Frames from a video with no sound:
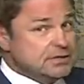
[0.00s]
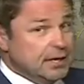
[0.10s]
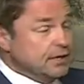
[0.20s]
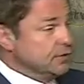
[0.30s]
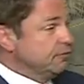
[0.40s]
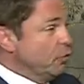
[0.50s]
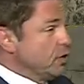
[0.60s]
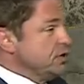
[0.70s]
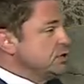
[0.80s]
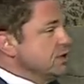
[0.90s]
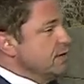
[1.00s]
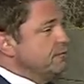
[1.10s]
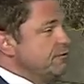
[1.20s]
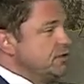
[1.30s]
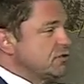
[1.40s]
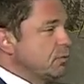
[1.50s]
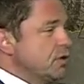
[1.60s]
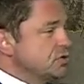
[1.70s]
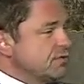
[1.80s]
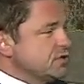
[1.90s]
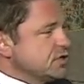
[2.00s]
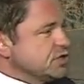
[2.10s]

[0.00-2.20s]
tonight in the 40s and 50s for most of us.